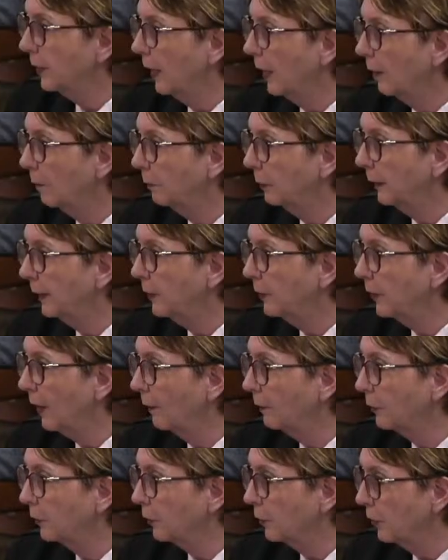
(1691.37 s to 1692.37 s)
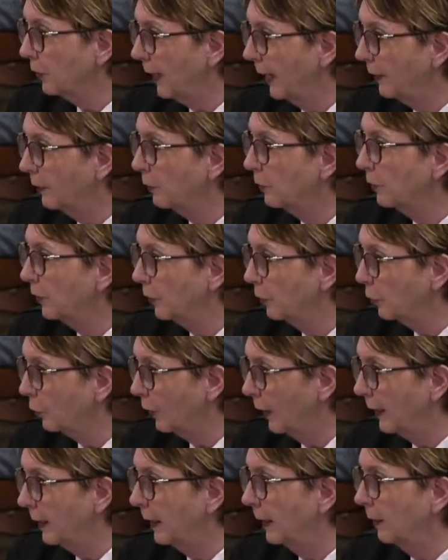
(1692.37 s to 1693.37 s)
is police officer standards and
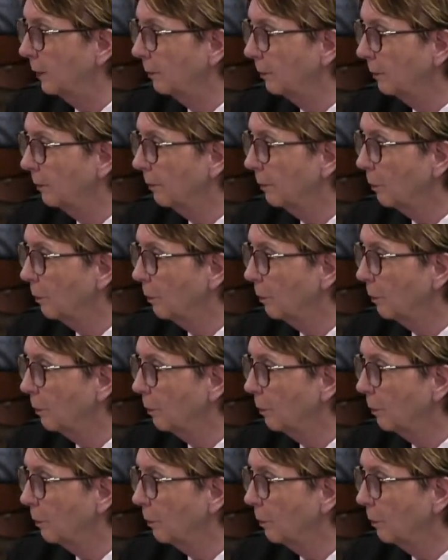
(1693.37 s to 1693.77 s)
training.